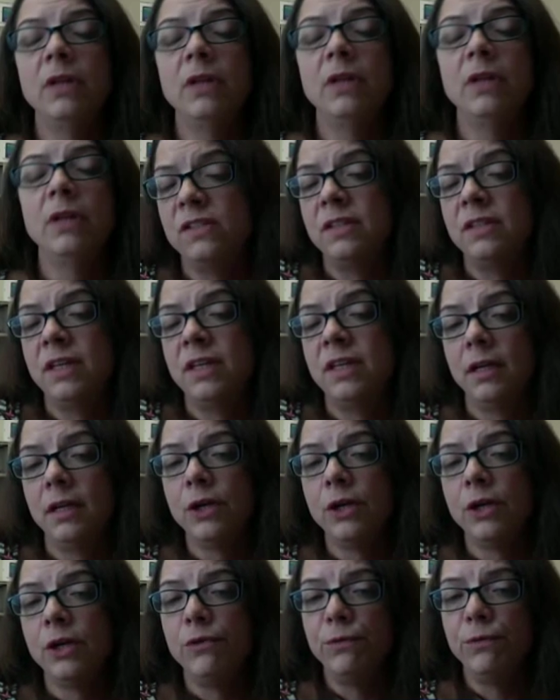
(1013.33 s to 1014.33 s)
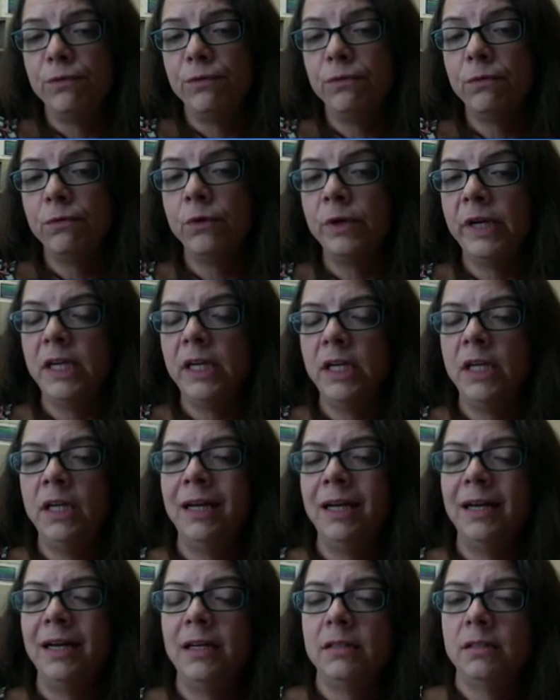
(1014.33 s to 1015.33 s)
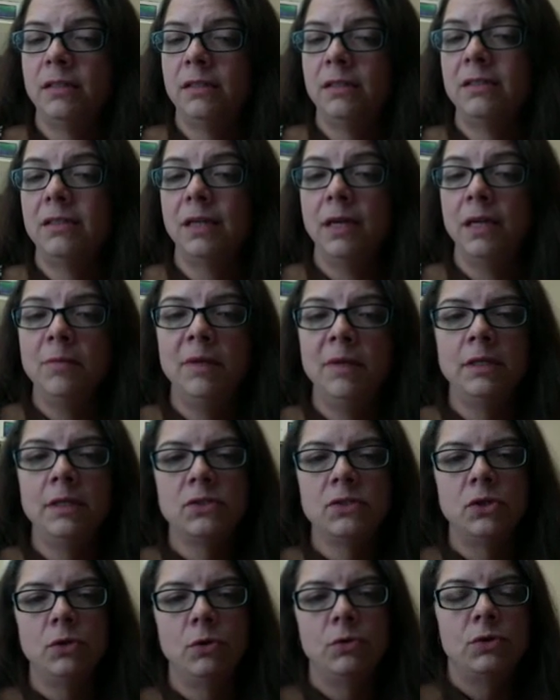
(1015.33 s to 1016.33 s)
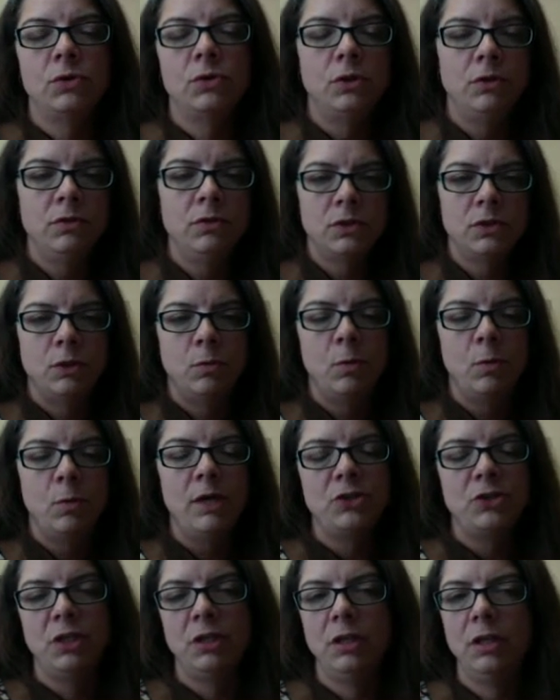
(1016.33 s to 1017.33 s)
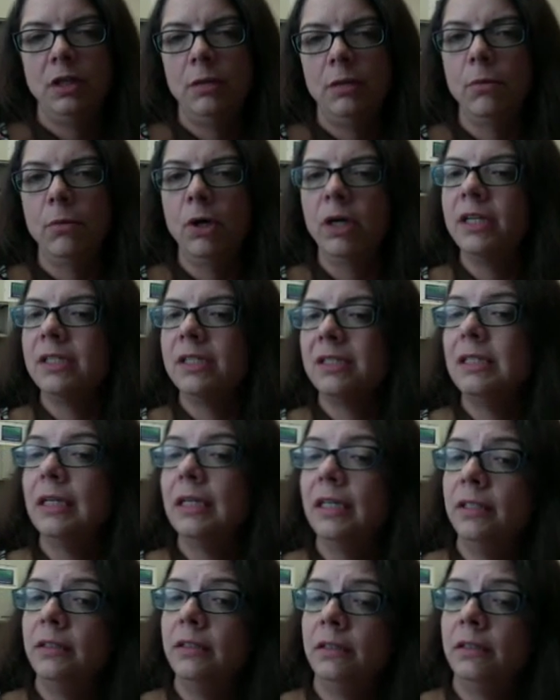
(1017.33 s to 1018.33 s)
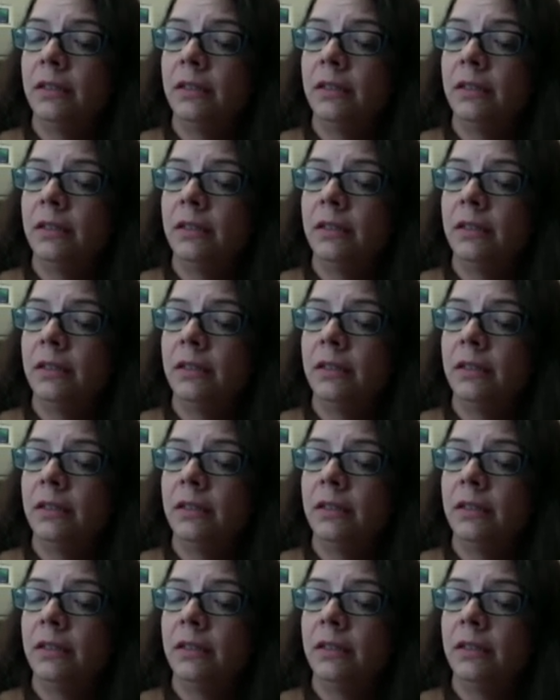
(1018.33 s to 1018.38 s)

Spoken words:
just that you've created it as an assignment so students could watch it and then mark as done.